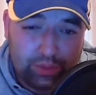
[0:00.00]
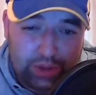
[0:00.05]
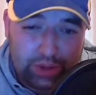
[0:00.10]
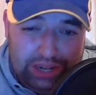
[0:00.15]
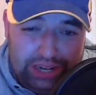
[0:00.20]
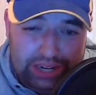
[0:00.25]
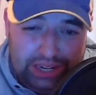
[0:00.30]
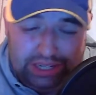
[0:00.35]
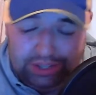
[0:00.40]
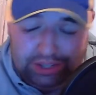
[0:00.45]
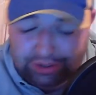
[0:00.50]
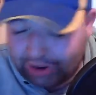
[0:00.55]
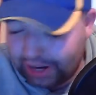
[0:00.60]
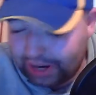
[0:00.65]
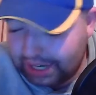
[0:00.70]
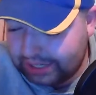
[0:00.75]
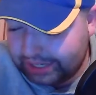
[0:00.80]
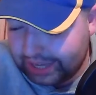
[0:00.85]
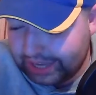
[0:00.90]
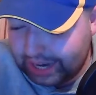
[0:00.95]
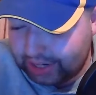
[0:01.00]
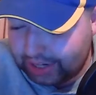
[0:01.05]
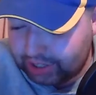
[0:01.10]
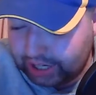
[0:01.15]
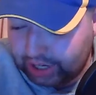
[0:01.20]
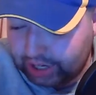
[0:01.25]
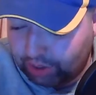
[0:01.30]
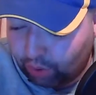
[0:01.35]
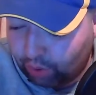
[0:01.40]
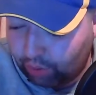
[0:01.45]
within its rights to
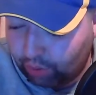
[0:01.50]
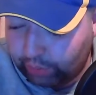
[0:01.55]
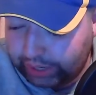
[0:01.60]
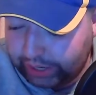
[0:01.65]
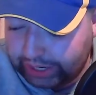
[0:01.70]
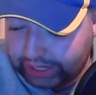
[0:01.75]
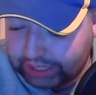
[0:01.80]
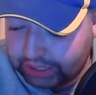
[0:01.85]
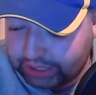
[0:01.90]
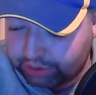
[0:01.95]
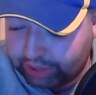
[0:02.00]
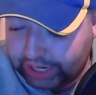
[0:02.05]
actually go and win this